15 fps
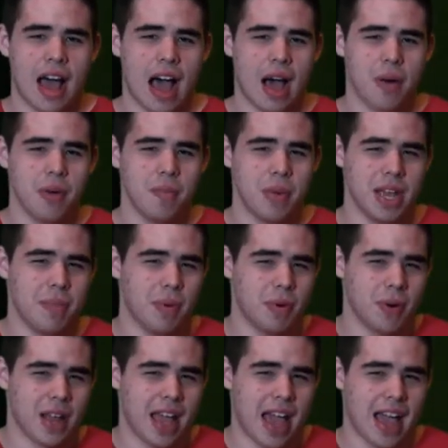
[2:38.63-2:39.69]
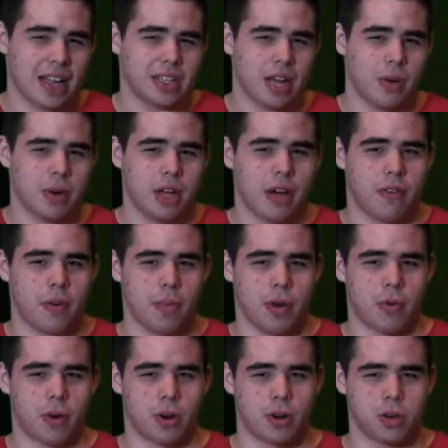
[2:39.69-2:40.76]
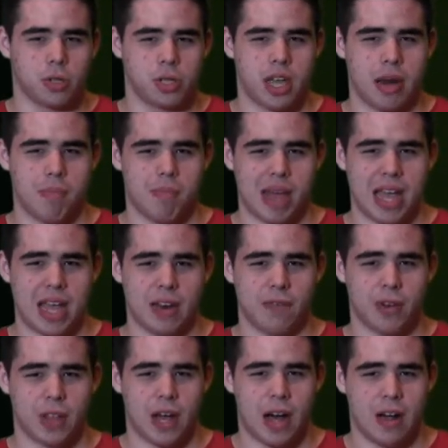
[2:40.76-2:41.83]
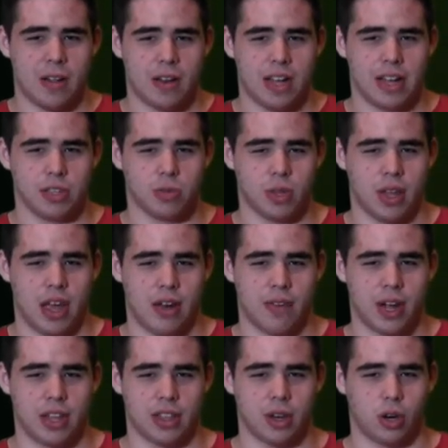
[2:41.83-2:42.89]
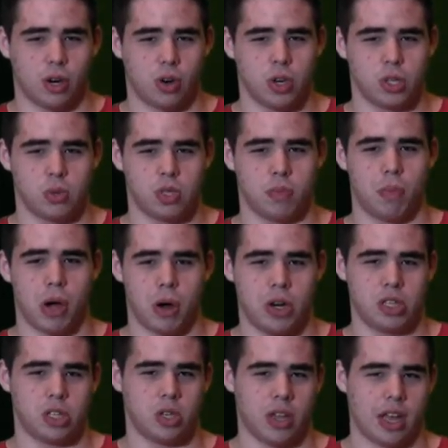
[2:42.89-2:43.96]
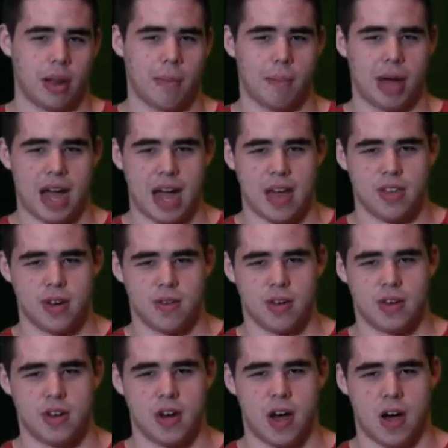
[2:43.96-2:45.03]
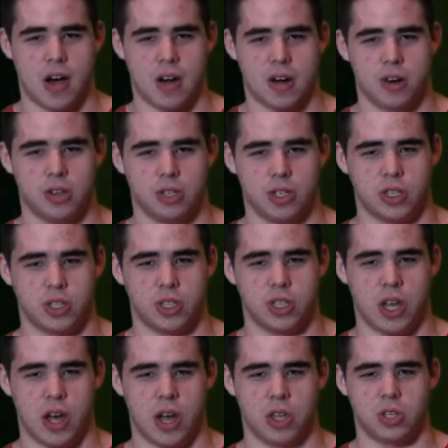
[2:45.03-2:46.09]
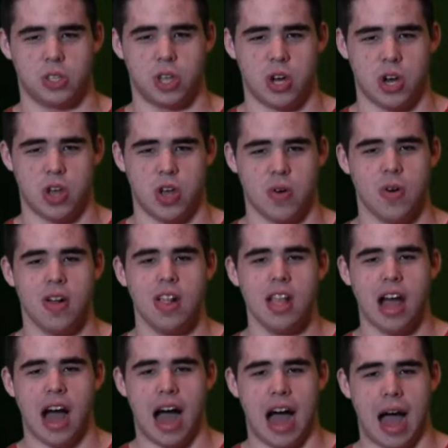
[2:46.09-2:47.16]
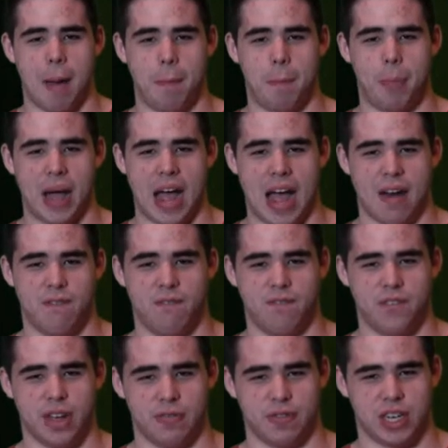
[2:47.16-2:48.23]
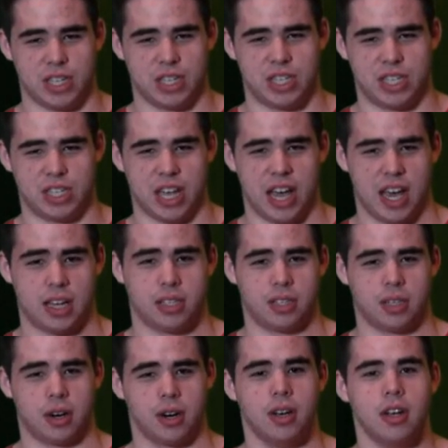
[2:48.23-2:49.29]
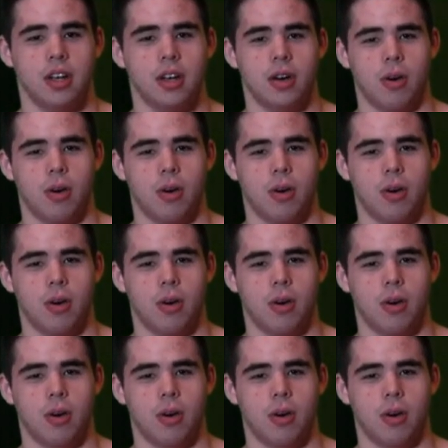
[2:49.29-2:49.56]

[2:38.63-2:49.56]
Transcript: how would people react? How would government workers get paid for the holidays? Will they ever get their Christmas bonus so they can buy their daughters and sons the new iPad 56 or